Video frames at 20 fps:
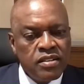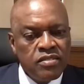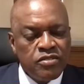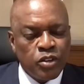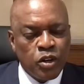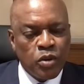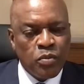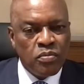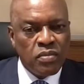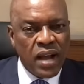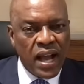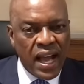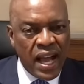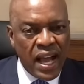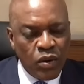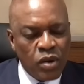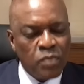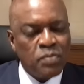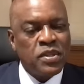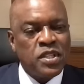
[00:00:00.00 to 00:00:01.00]
from
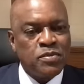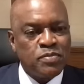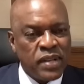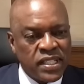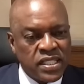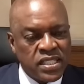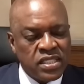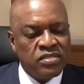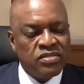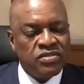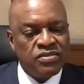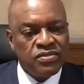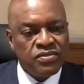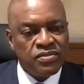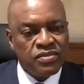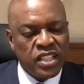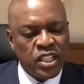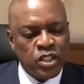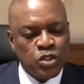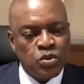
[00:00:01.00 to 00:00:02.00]
our perspective
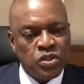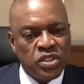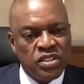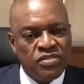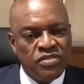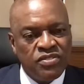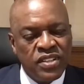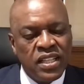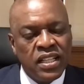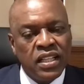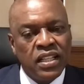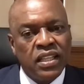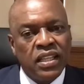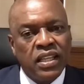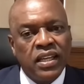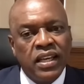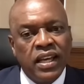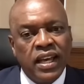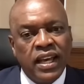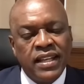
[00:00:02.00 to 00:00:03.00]
that we feel
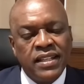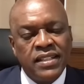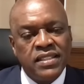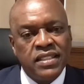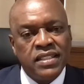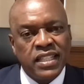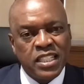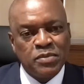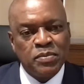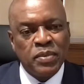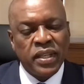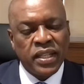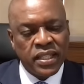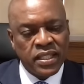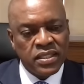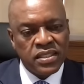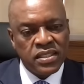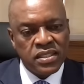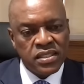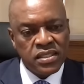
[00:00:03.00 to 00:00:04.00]
and
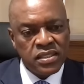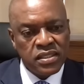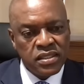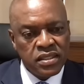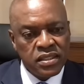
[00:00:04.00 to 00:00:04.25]
experience.